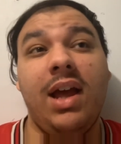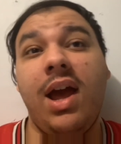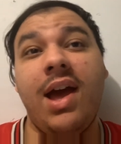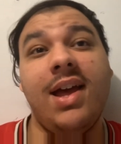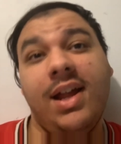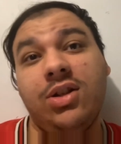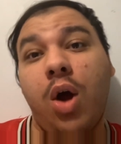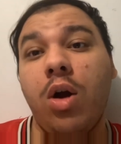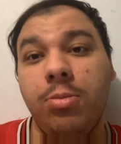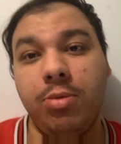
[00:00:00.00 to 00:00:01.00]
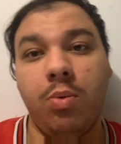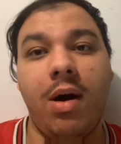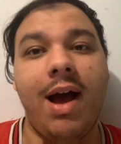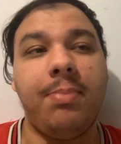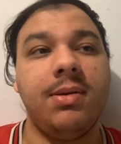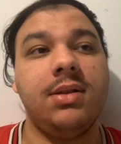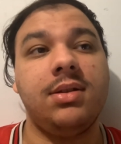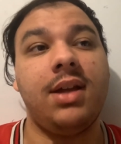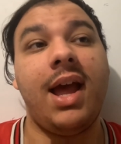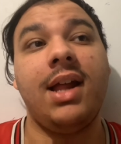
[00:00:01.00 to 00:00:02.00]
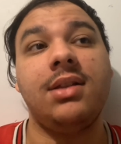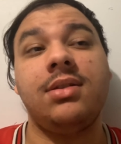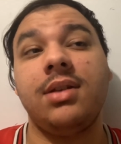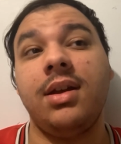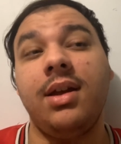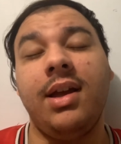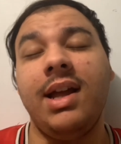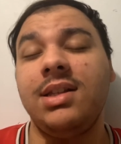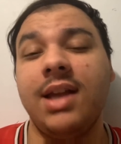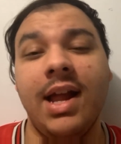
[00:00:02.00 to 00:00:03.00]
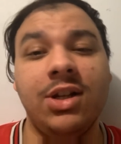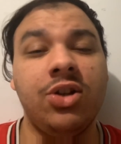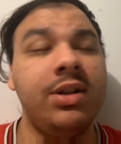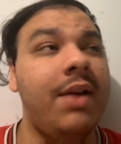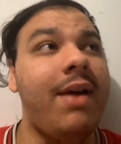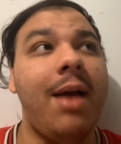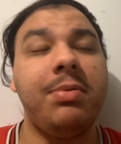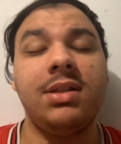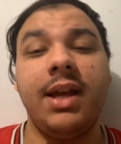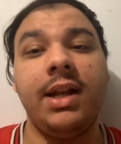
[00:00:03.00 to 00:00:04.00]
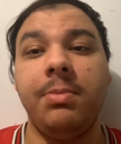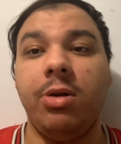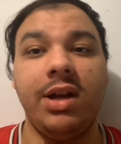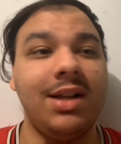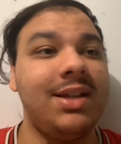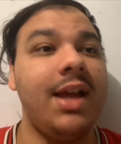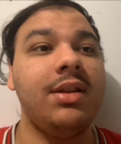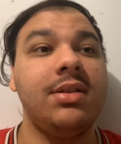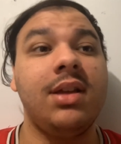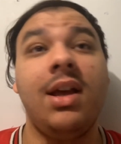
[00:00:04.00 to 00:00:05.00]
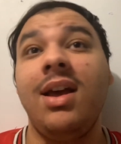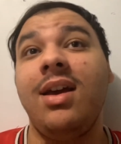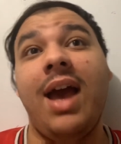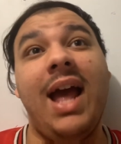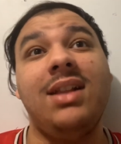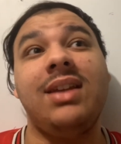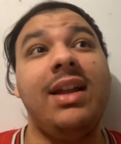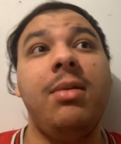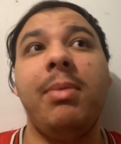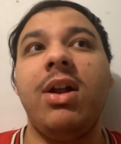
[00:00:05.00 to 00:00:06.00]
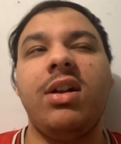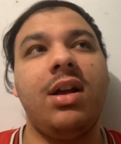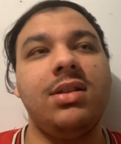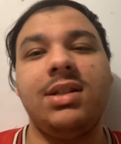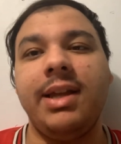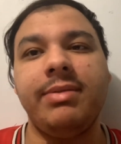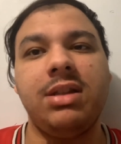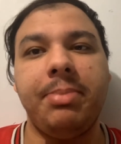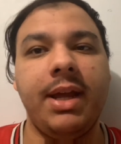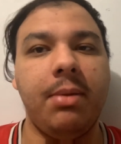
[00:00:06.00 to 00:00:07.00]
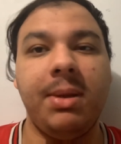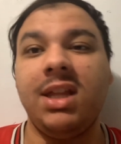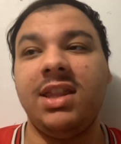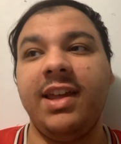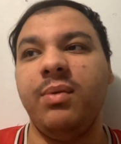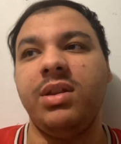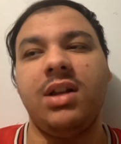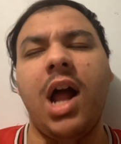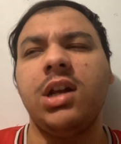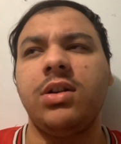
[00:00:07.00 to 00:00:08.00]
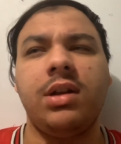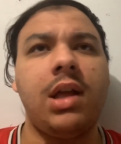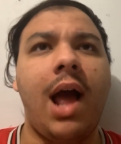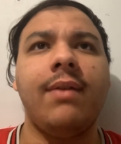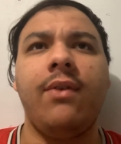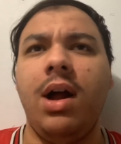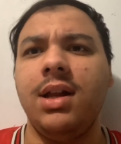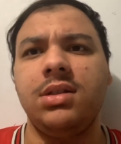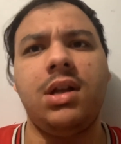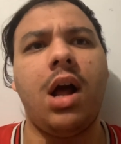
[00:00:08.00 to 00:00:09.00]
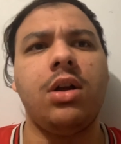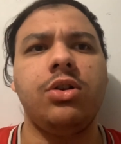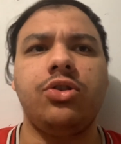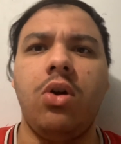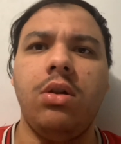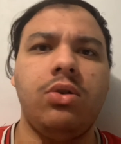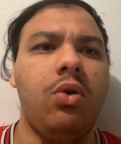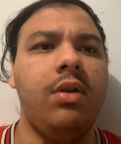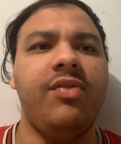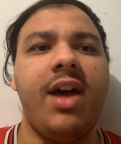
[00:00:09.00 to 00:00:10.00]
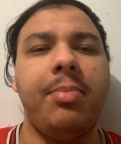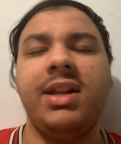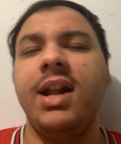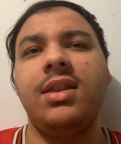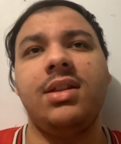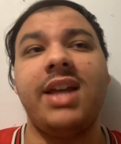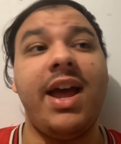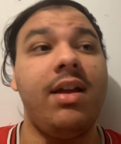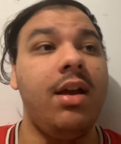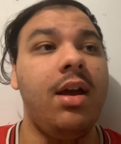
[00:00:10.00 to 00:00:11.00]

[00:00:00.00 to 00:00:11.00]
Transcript: it's horrible what happened, and it should never happen to anybody. I say this, and in America, this seems to be a big thing with gun violence, gun control and all of that. But at the end of the day,